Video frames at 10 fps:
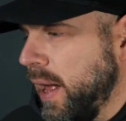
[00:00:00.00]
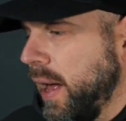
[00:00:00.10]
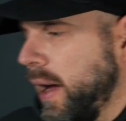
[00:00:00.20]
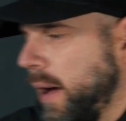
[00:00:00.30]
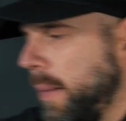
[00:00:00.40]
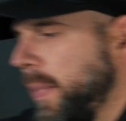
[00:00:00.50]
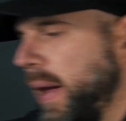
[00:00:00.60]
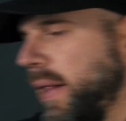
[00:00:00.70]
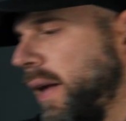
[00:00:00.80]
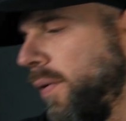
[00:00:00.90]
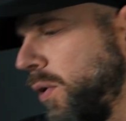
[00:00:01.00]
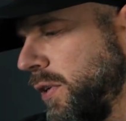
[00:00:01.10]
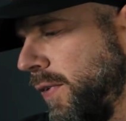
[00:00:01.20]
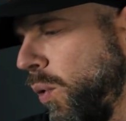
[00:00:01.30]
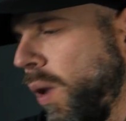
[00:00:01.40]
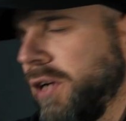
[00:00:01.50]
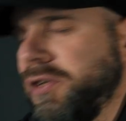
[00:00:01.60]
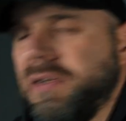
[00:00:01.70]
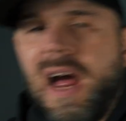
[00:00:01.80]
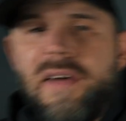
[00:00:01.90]
Um, and then, of course, if you wanted
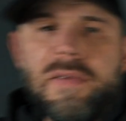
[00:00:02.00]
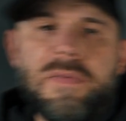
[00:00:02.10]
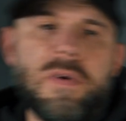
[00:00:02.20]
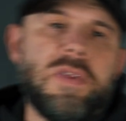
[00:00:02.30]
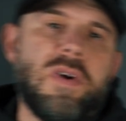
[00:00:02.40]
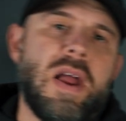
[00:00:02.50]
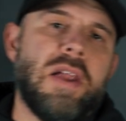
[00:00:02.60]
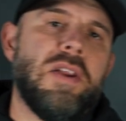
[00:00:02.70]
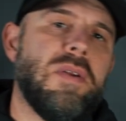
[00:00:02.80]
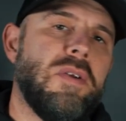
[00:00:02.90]
to dive in further and